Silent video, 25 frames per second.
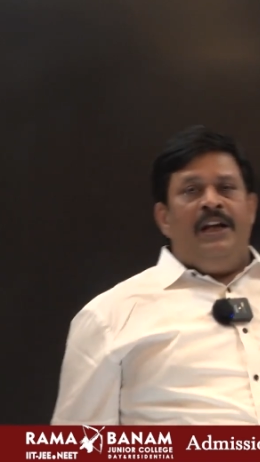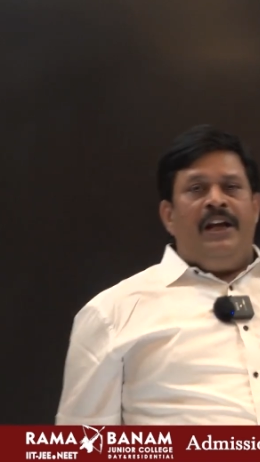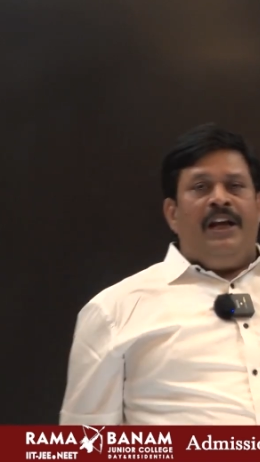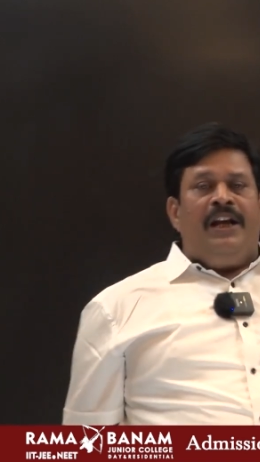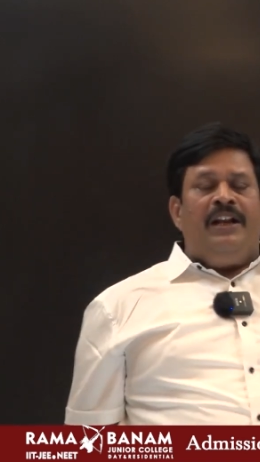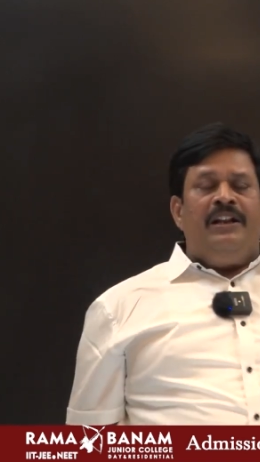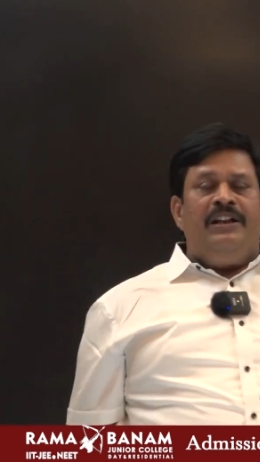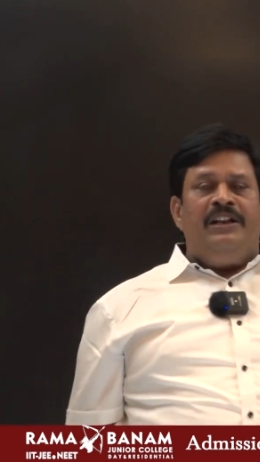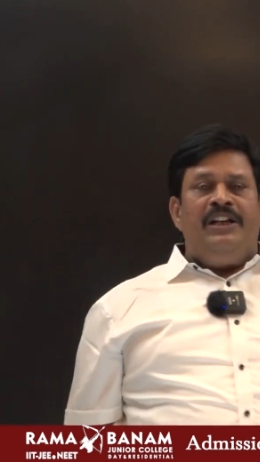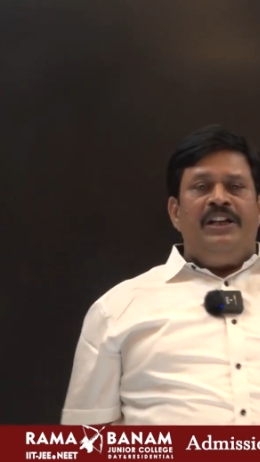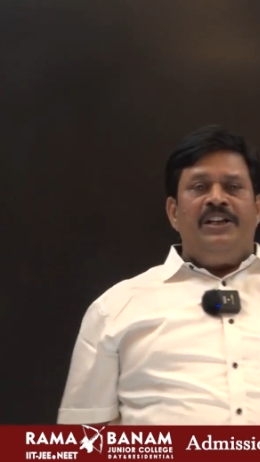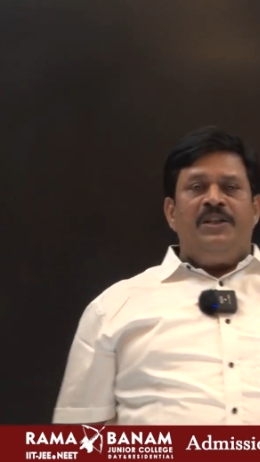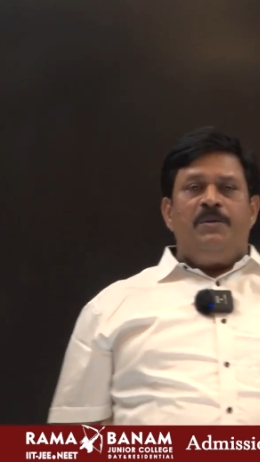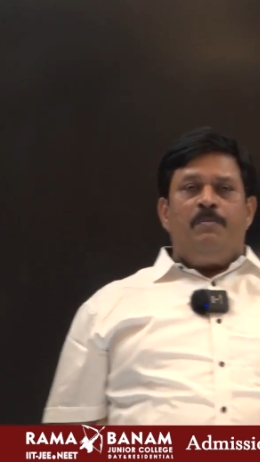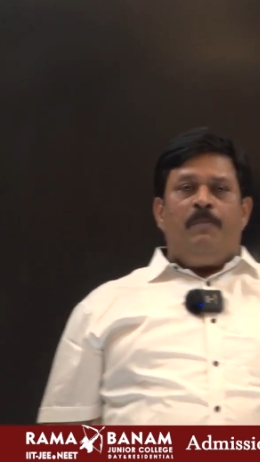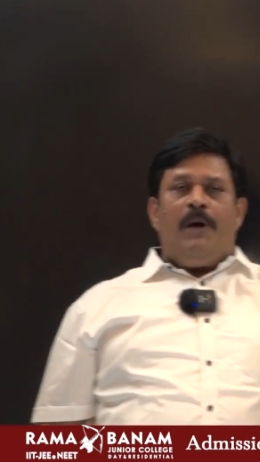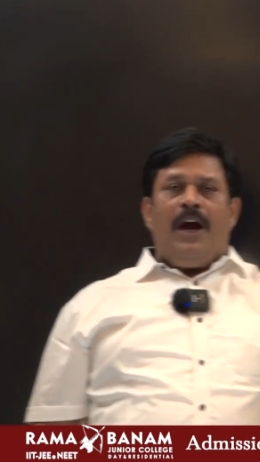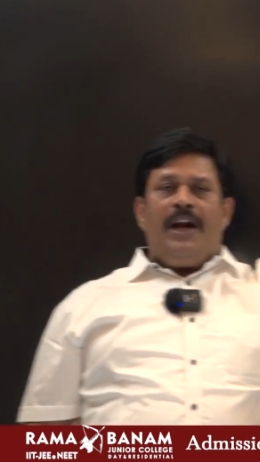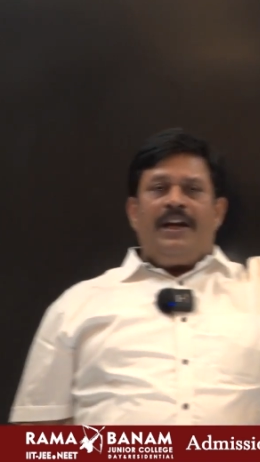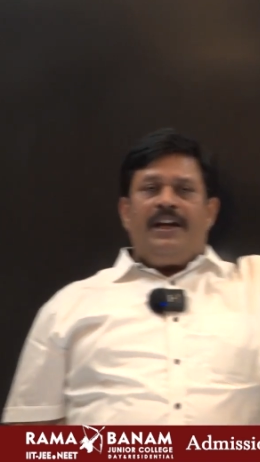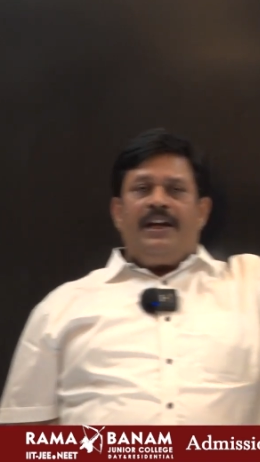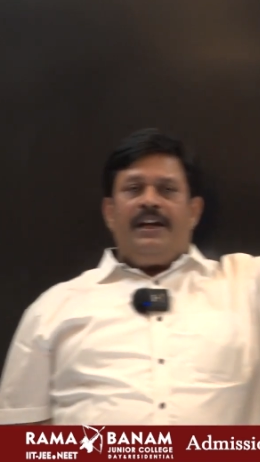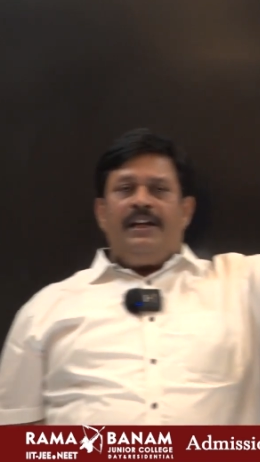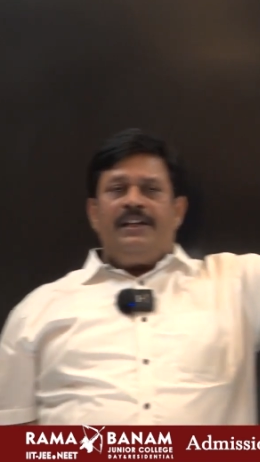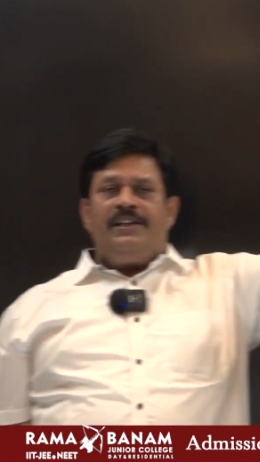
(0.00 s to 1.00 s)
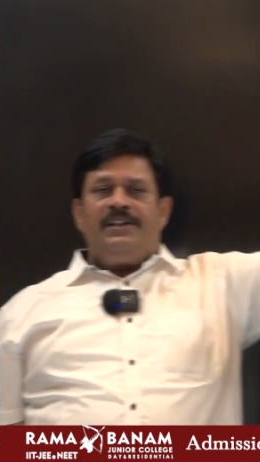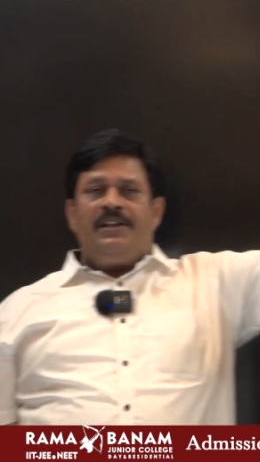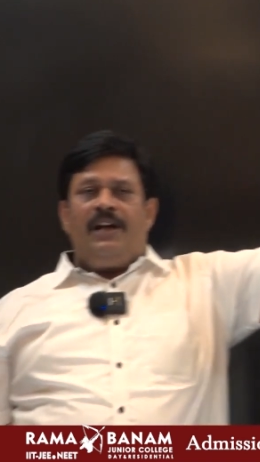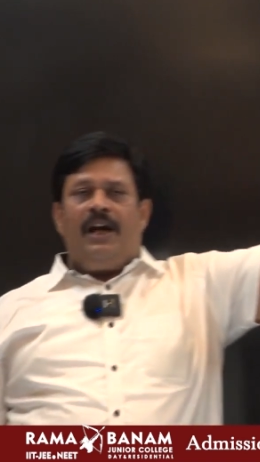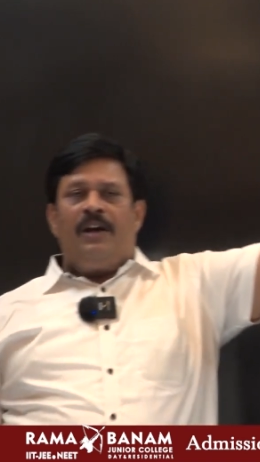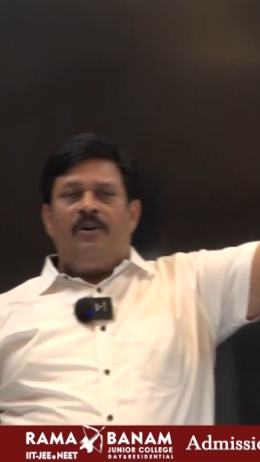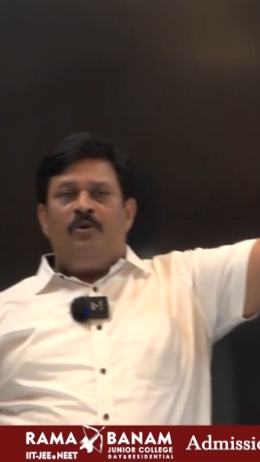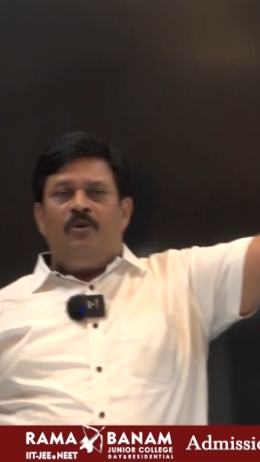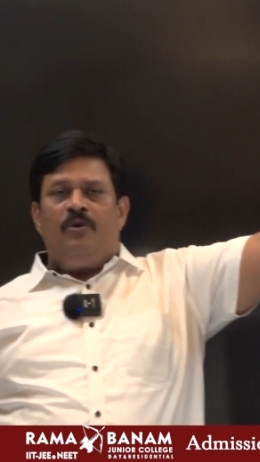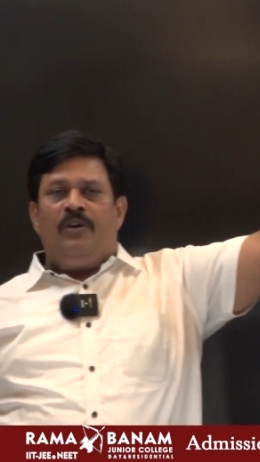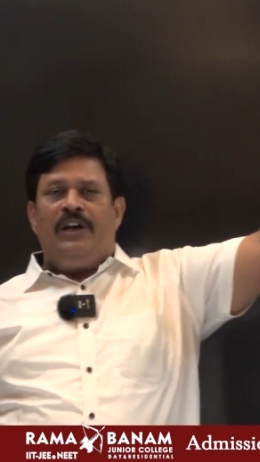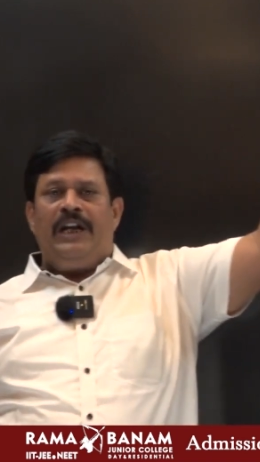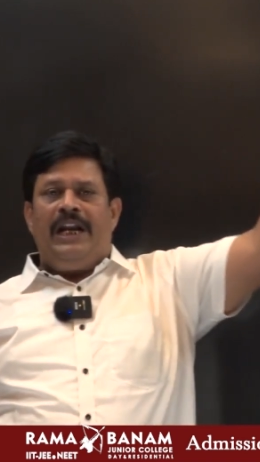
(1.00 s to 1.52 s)
In this, particles
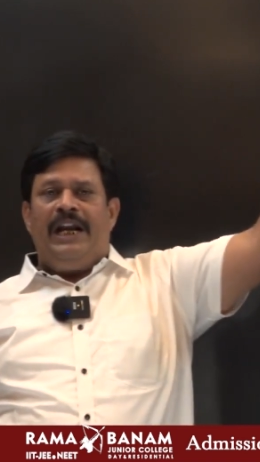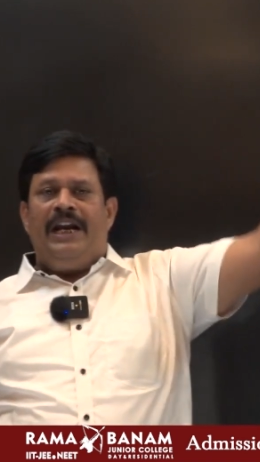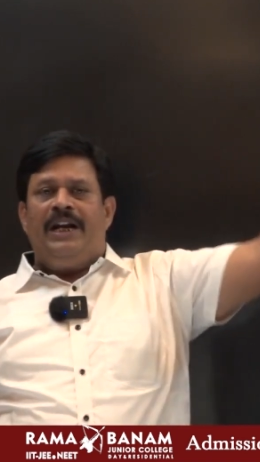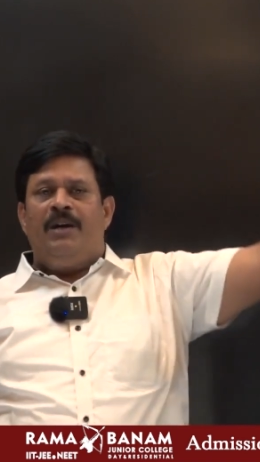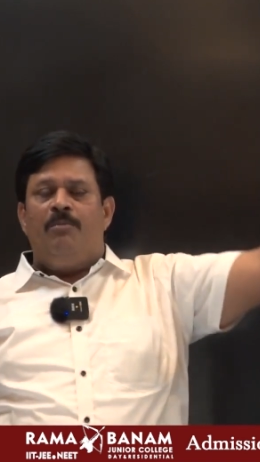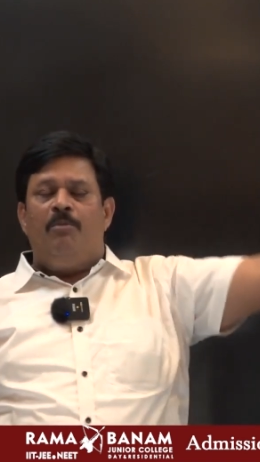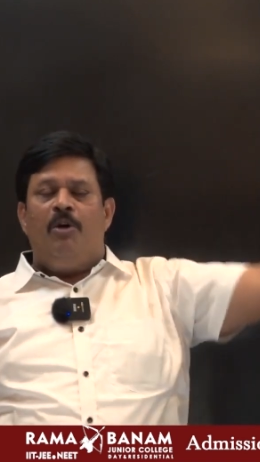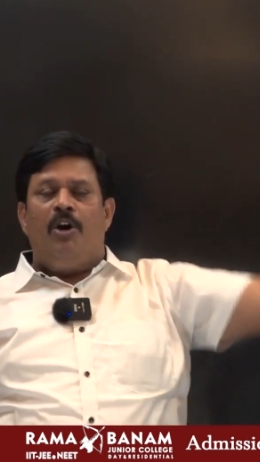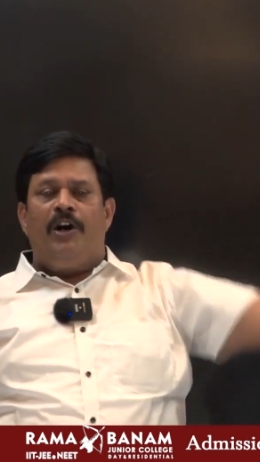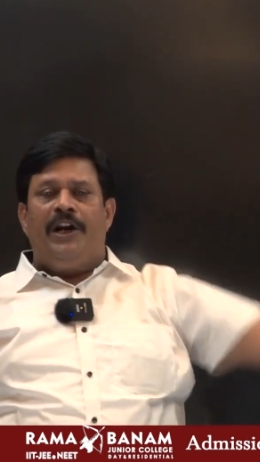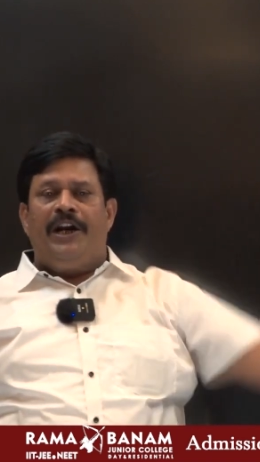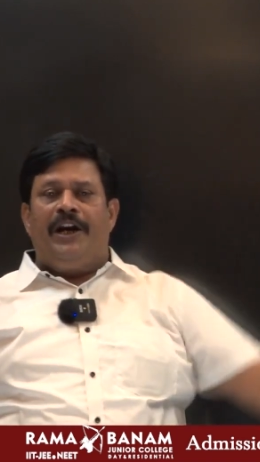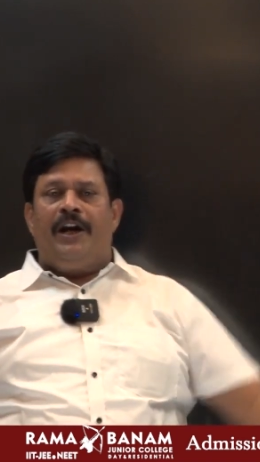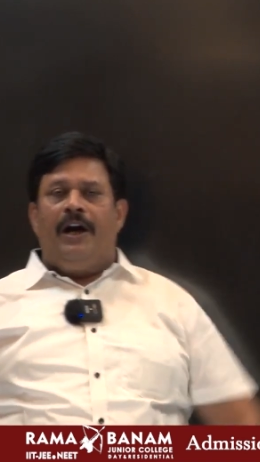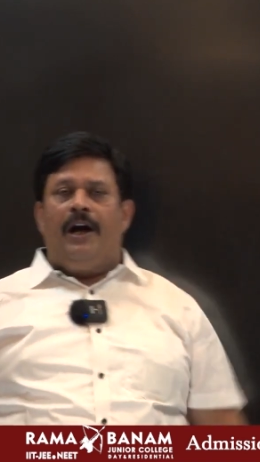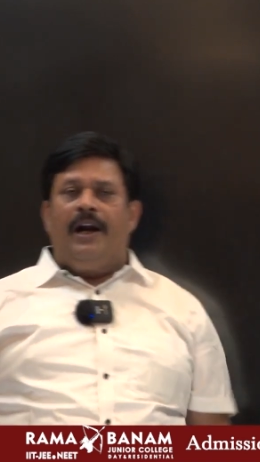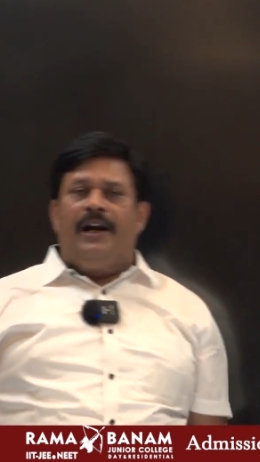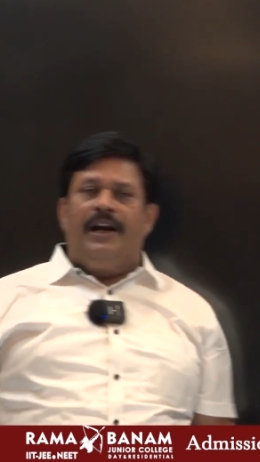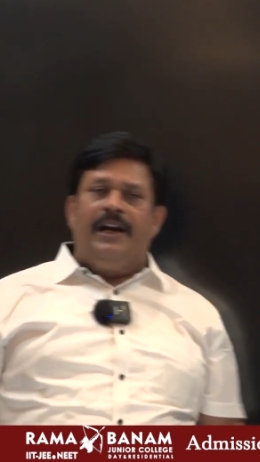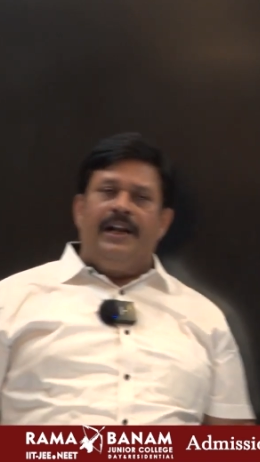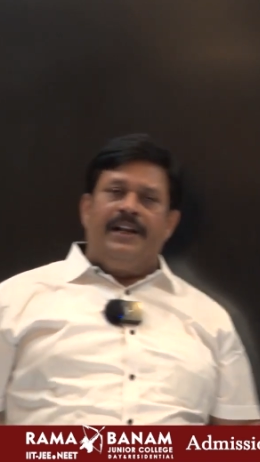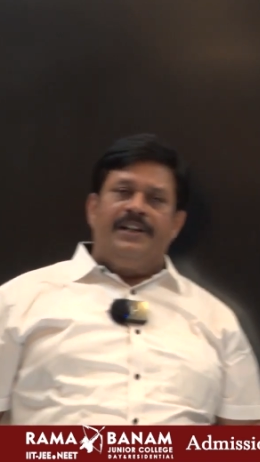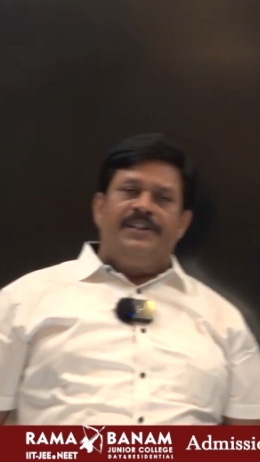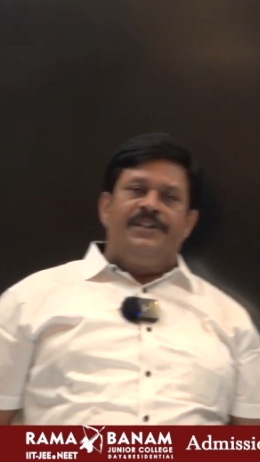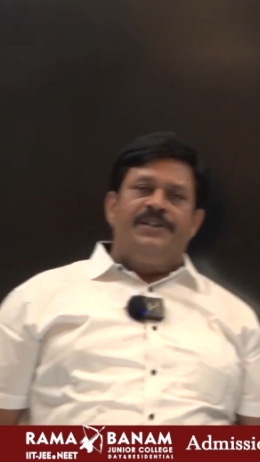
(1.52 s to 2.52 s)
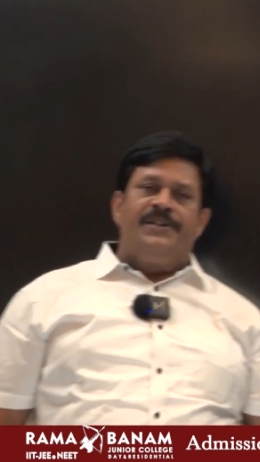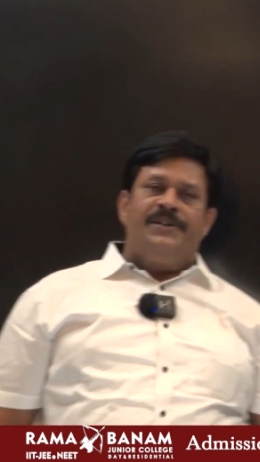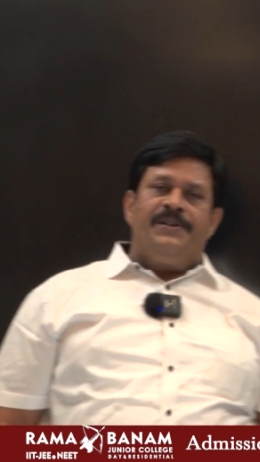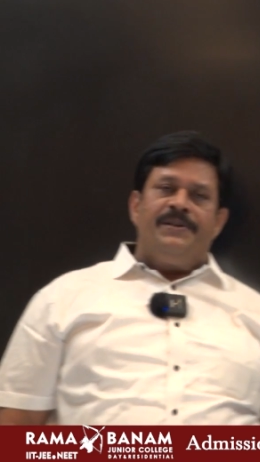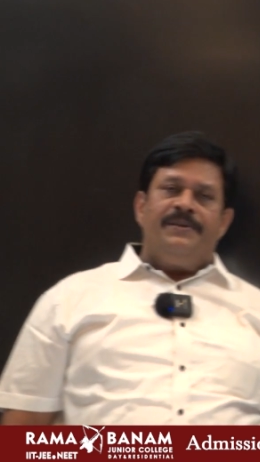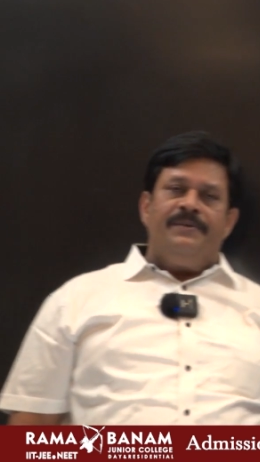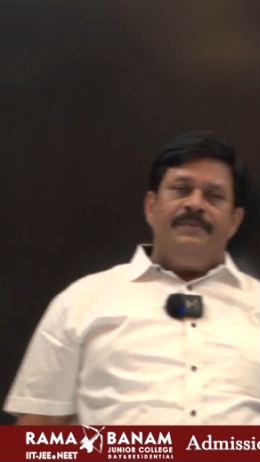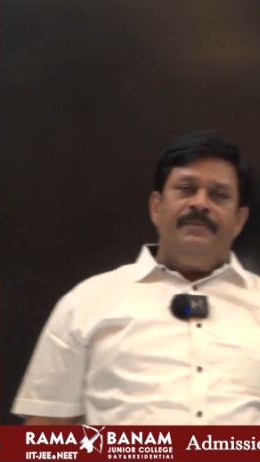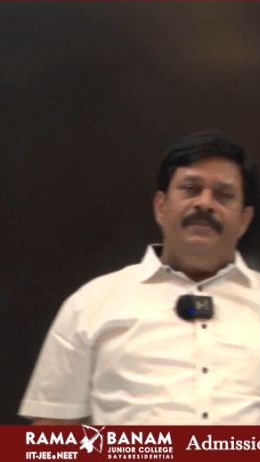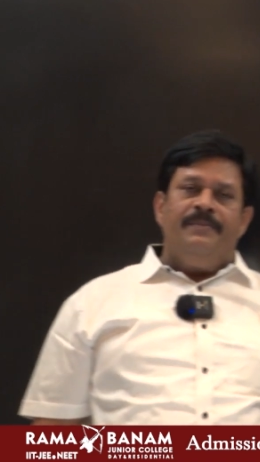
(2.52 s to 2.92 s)
are only at body corners.